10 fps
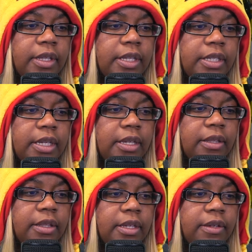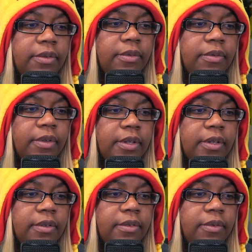Is it the,
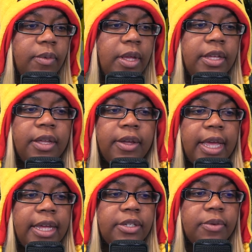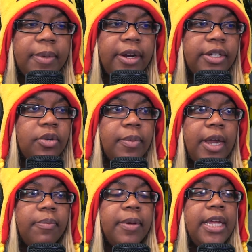well, okay, it don't
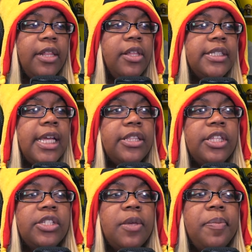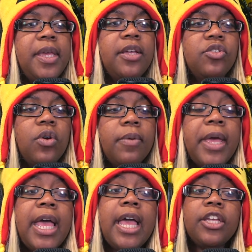matter. But it looks like this could be a dorm.
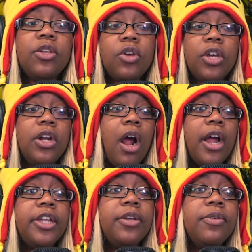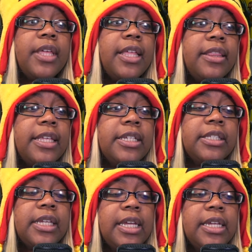You could argue that
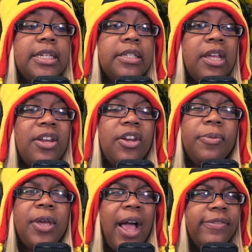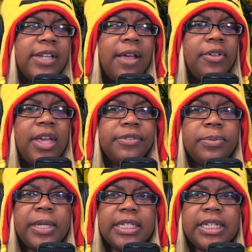this is, no, but you have
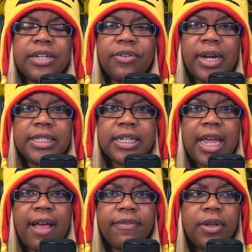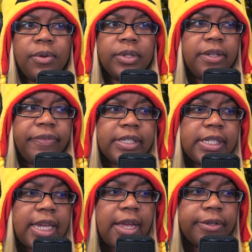to be 18, right? To have an
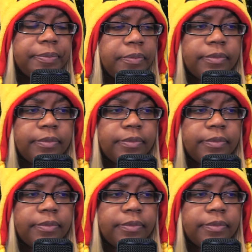OnlyFans account.